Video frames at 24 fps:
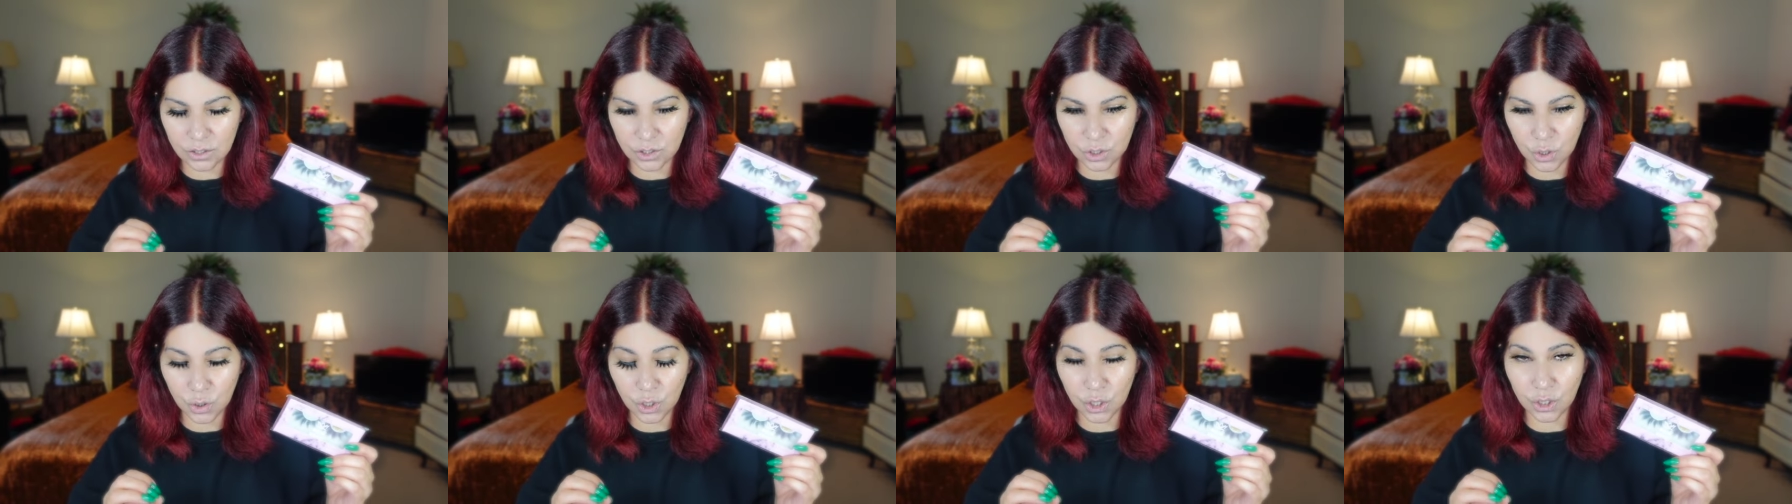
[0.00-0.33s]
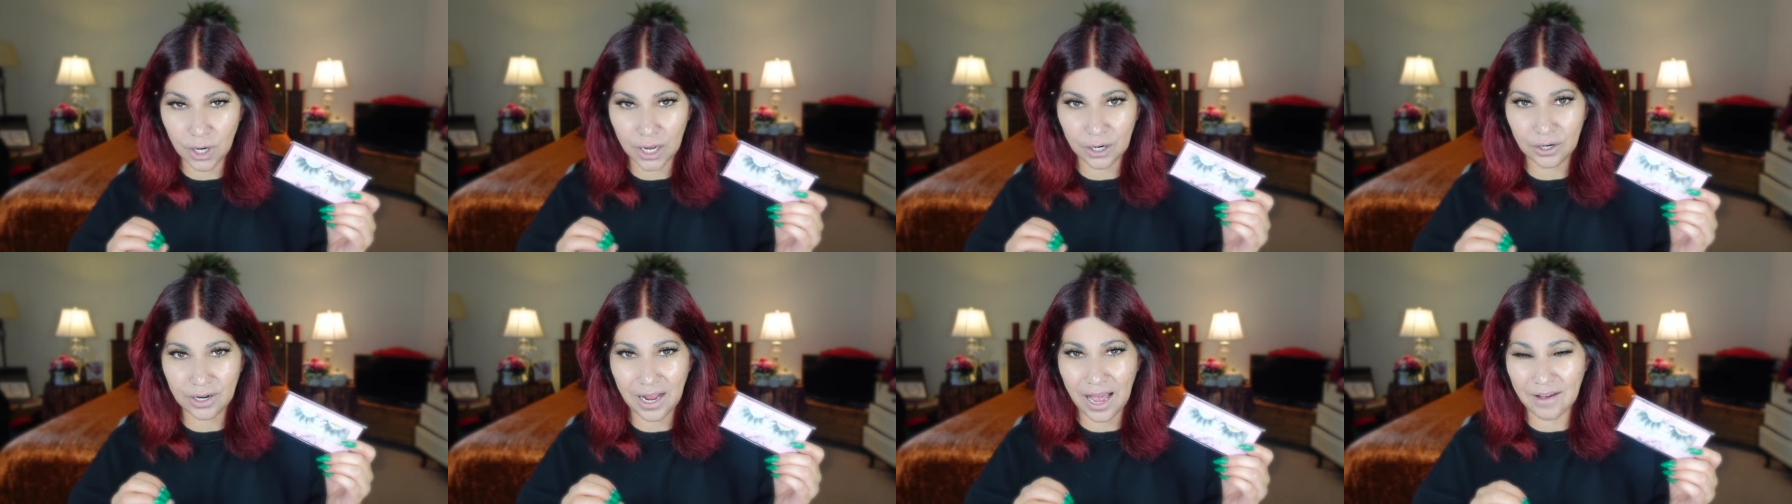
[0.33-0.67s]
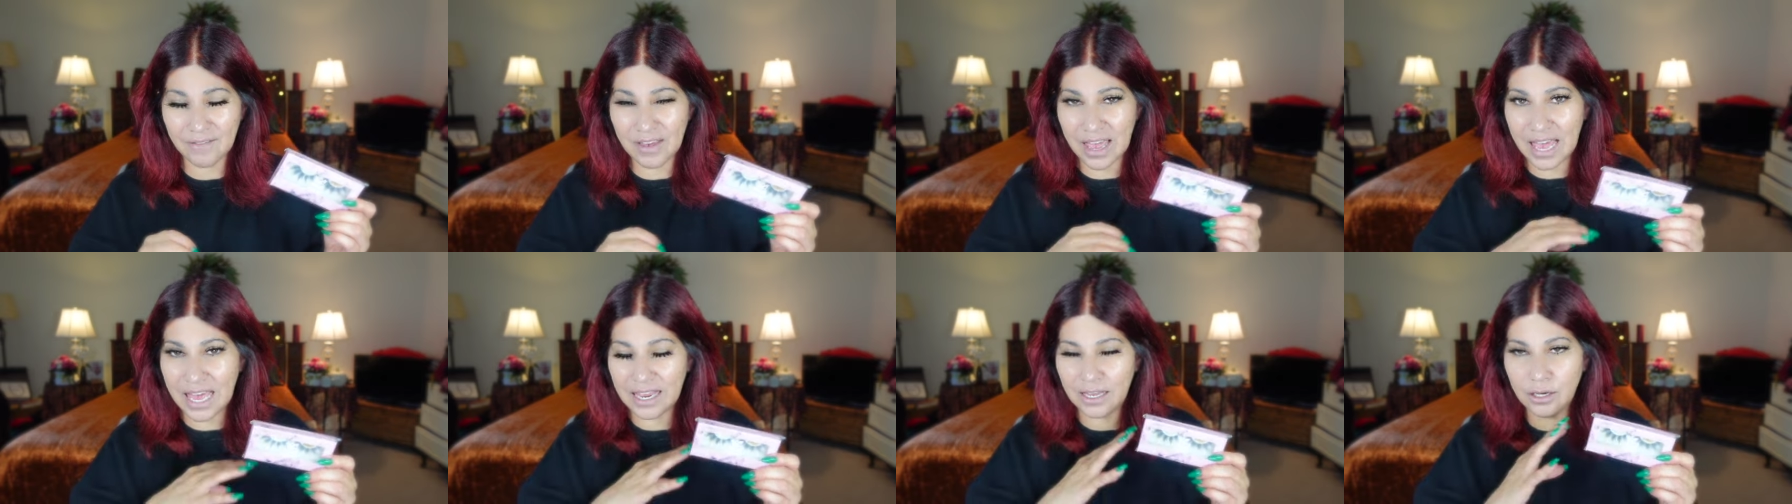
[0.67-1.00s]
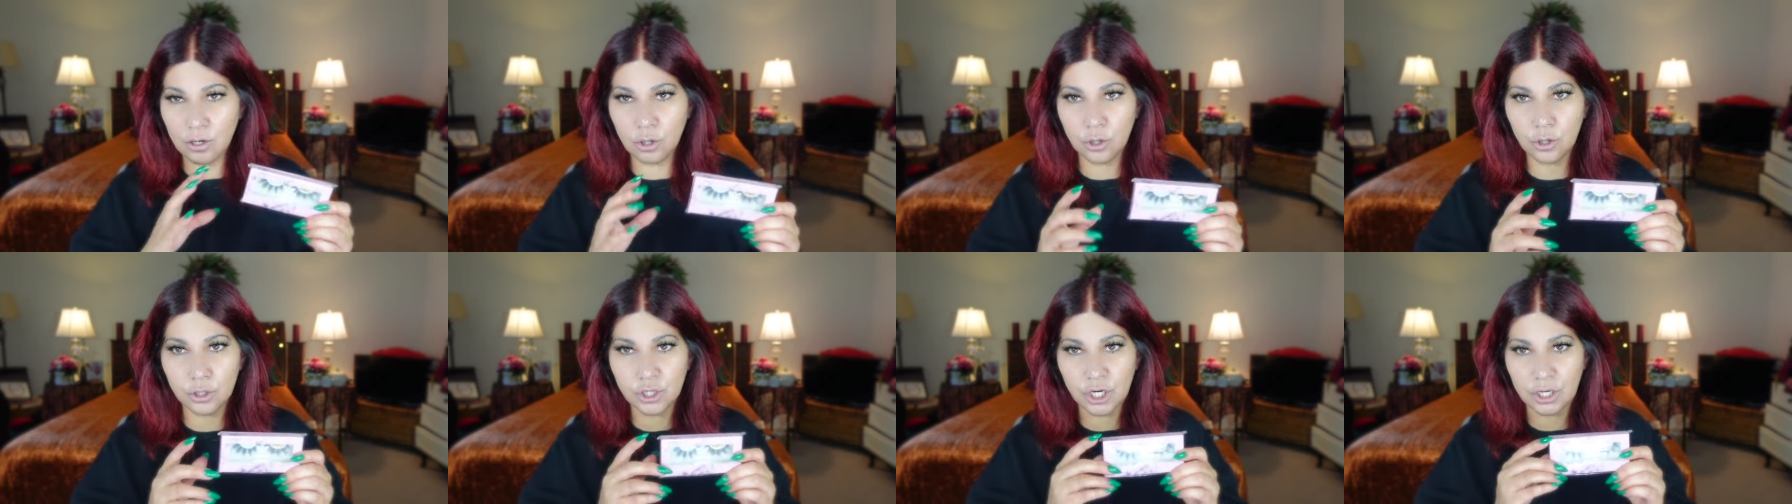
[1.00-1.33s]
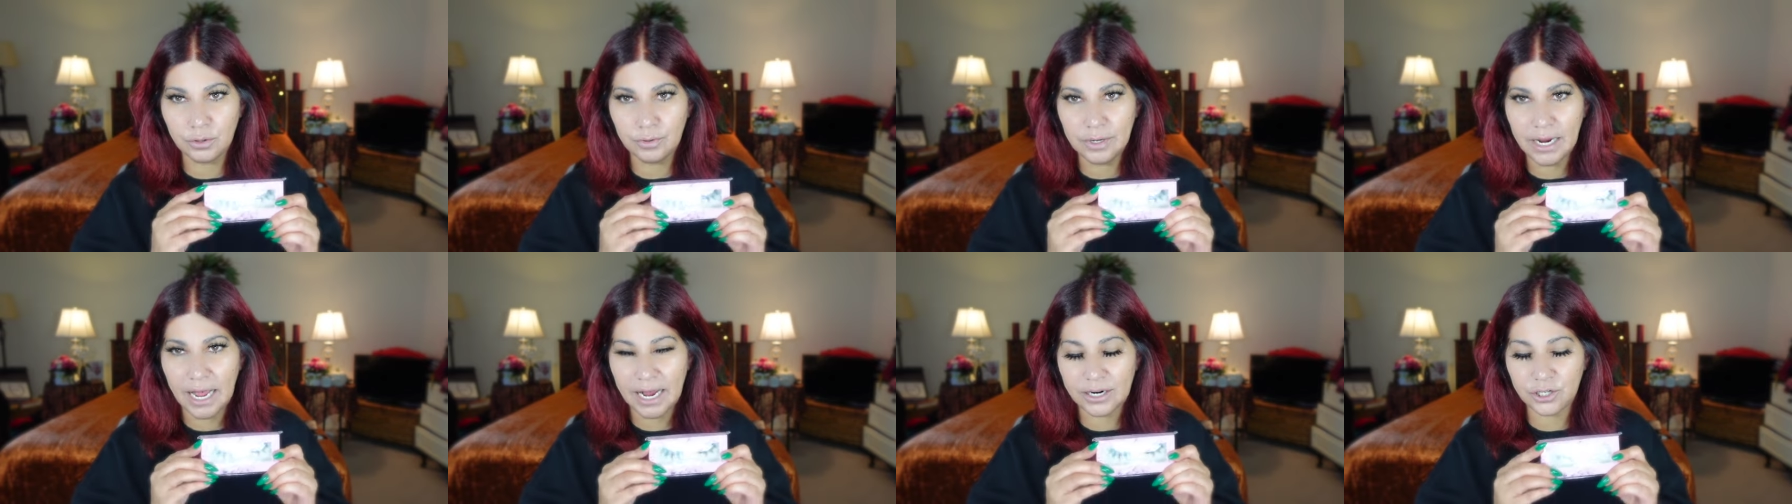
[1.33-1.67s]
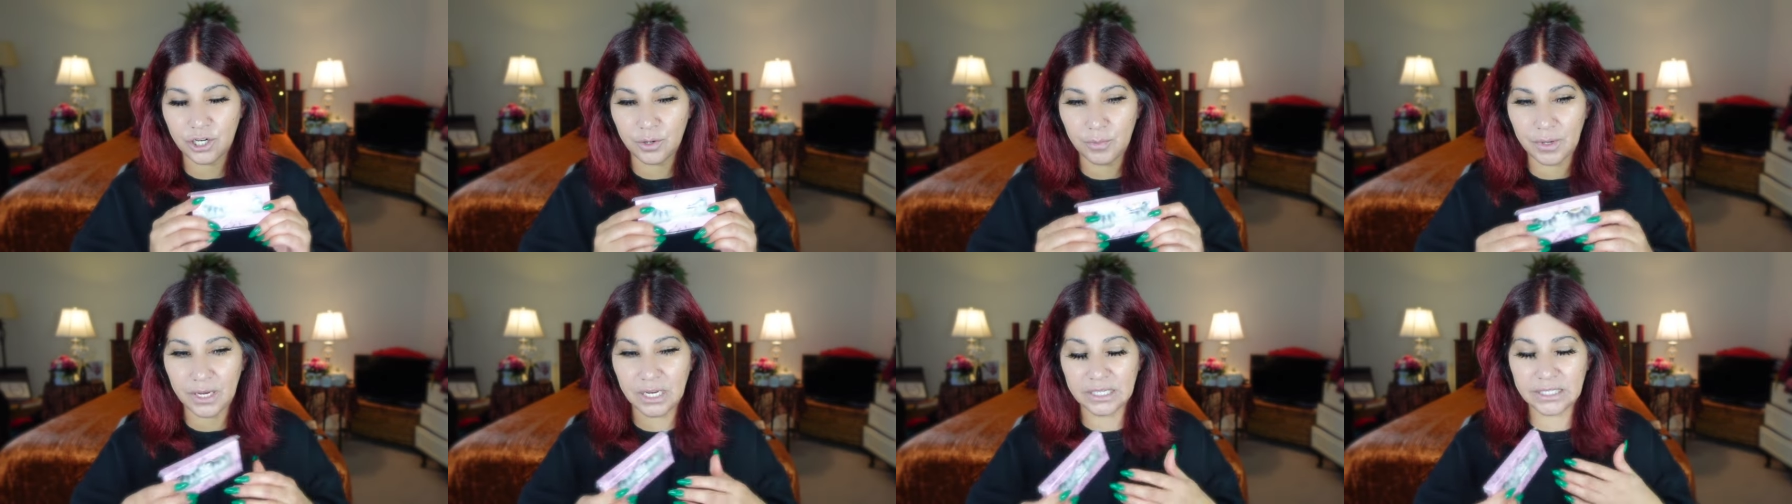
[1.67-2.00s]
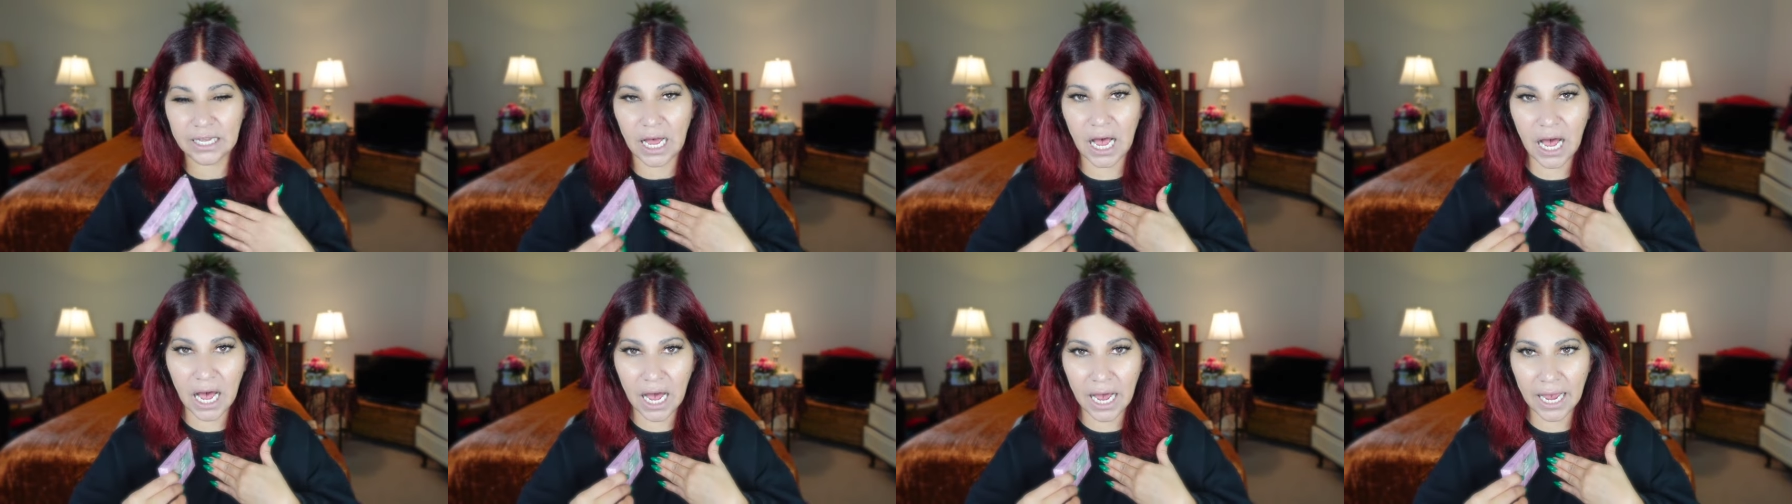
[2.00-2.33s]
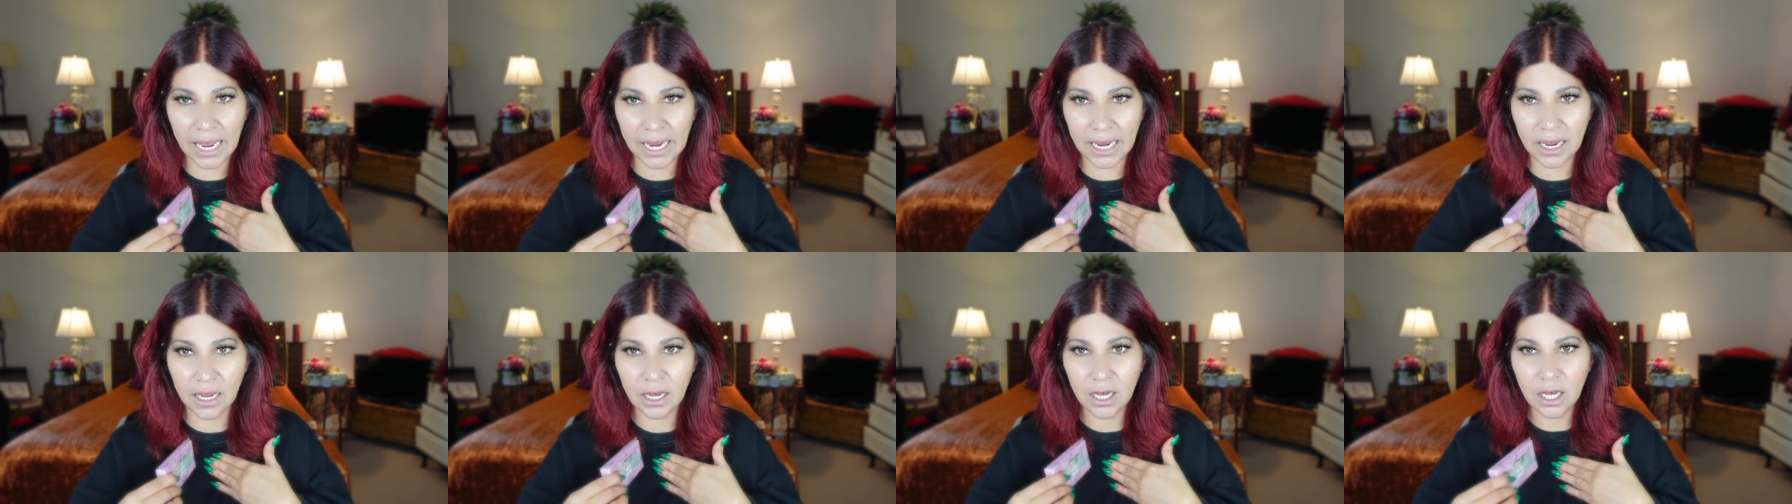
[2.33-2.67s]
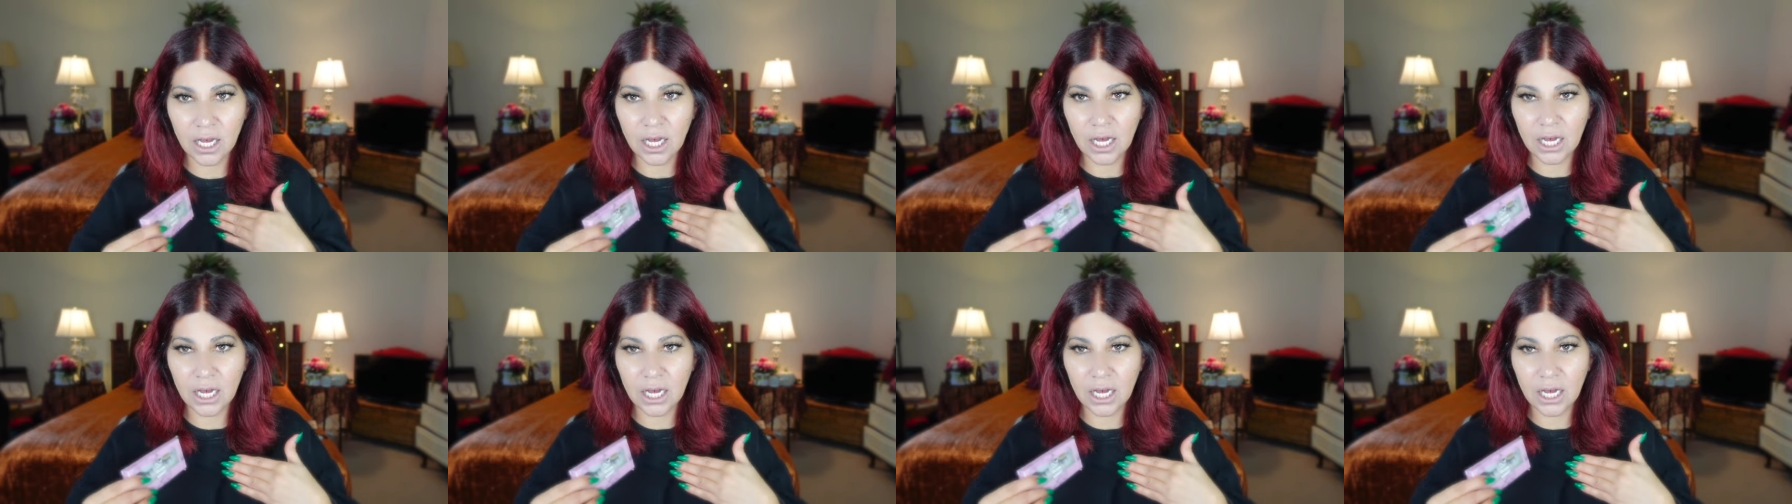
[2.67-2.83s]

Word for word: so you're not gonna have any allergic reaction because I